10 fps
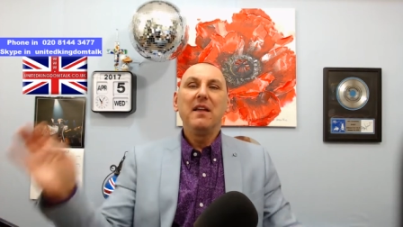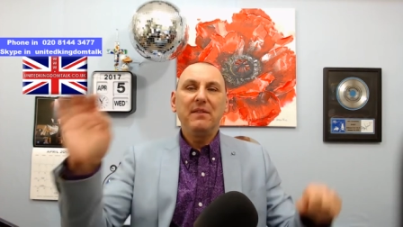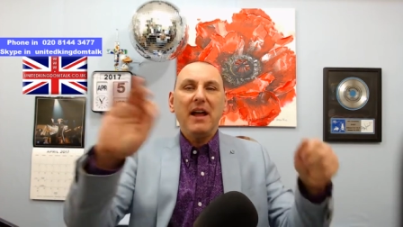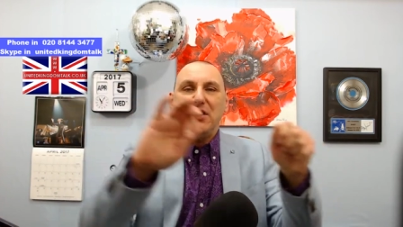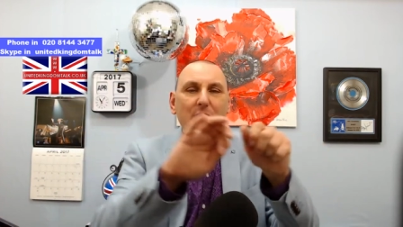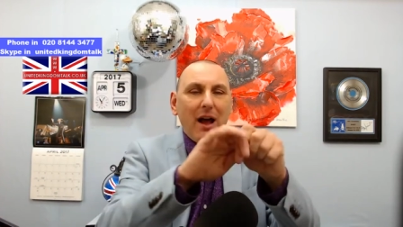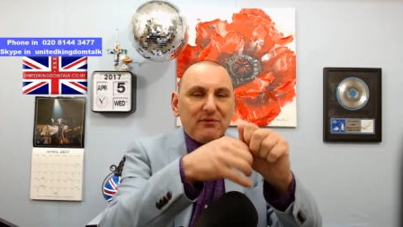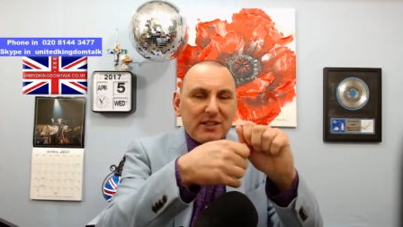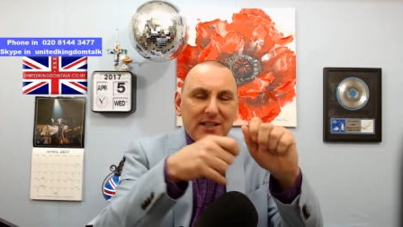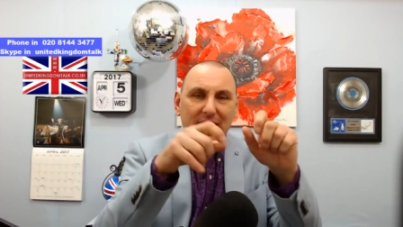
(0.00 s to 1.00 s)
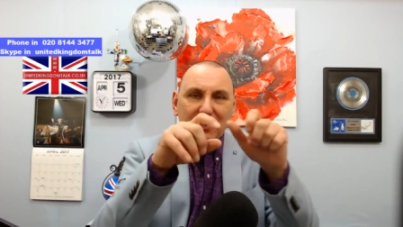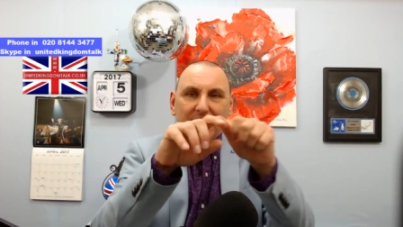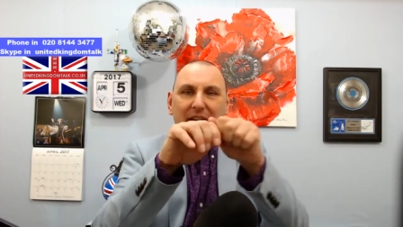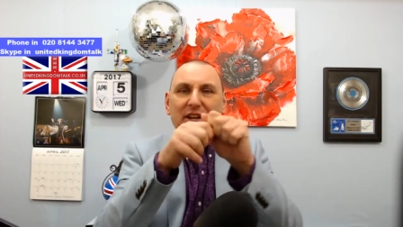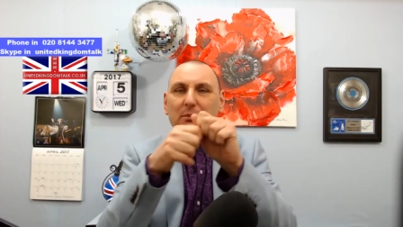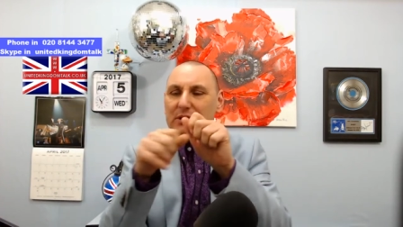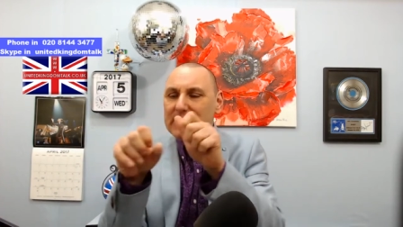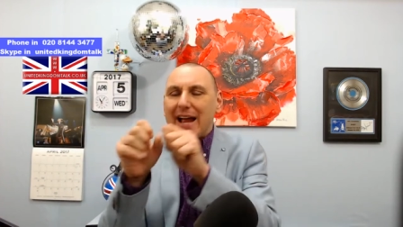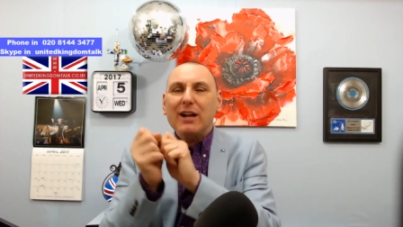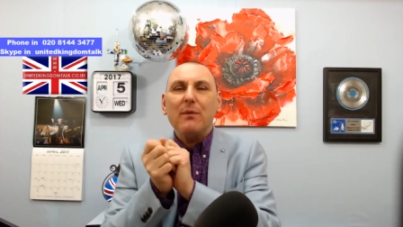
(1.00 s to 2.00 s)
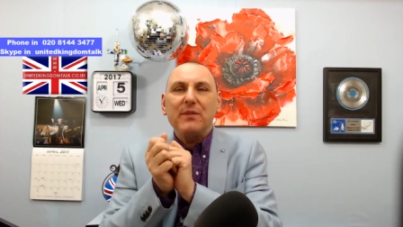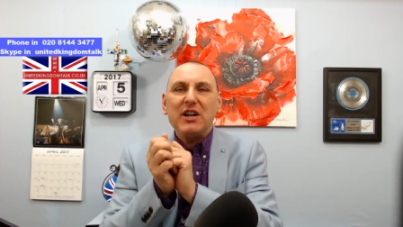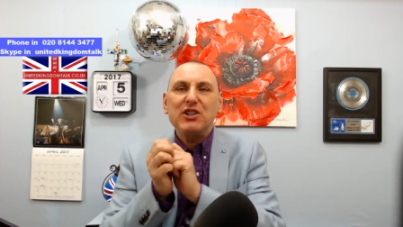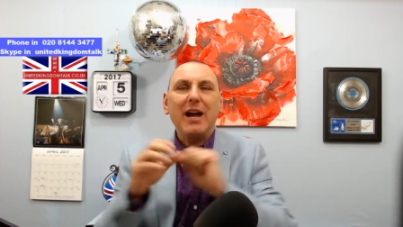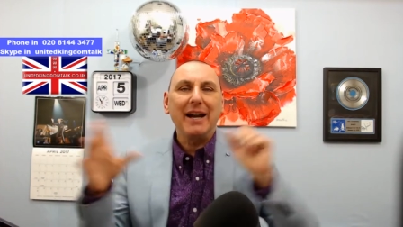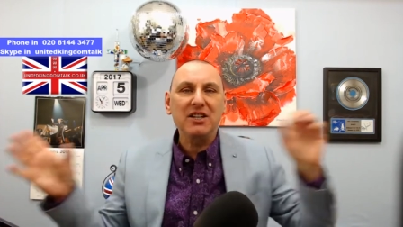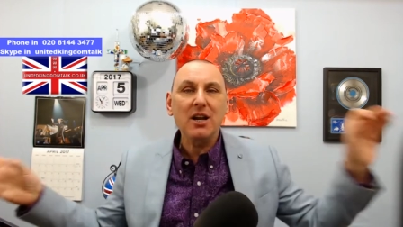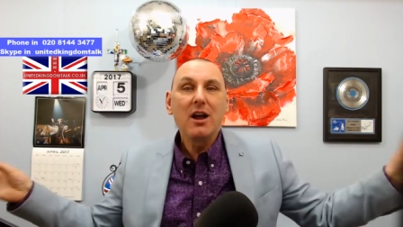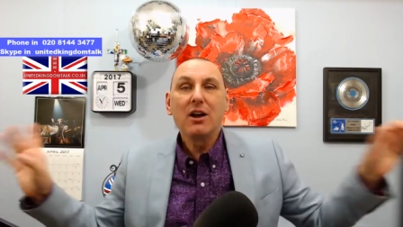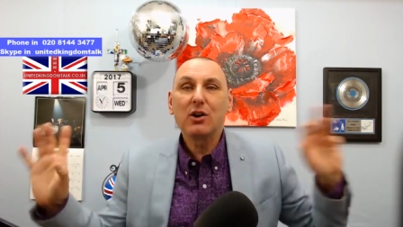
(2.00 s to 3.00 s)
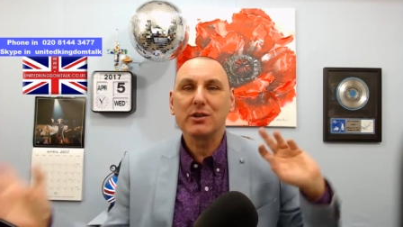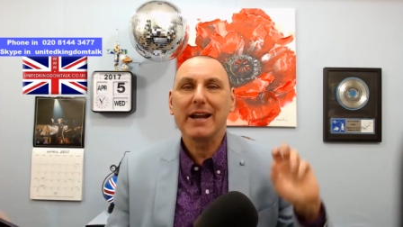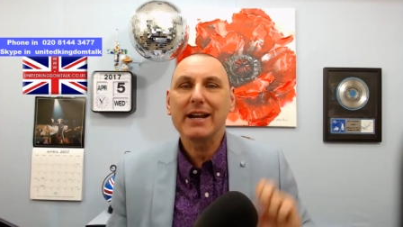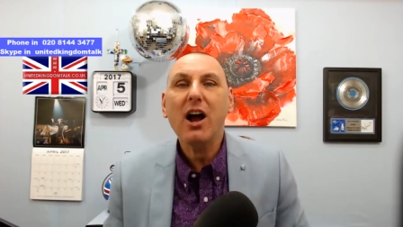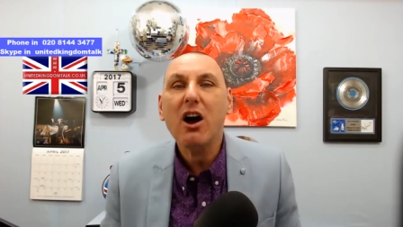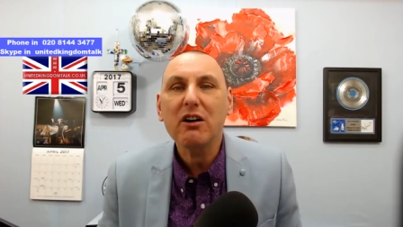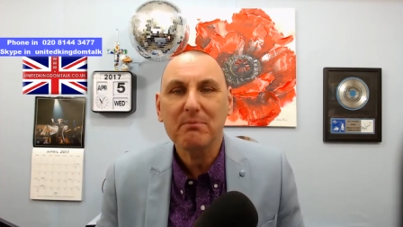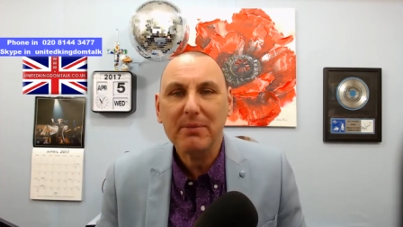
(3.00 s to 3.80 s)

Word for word: Then you have to ta- you, then you would take off their chains because they can't